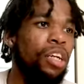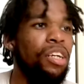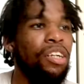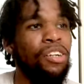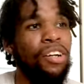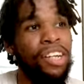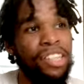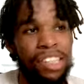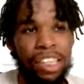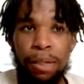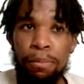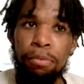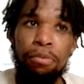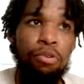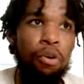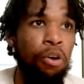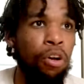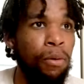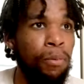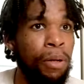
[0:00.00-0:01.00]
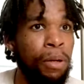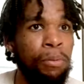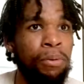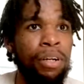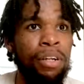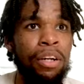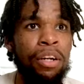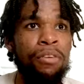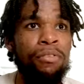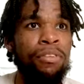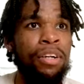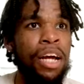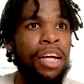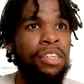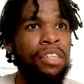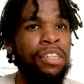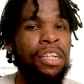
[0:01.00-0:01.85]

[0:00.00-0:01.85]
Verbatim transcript: Let's keep it rolling, man, with another reaction.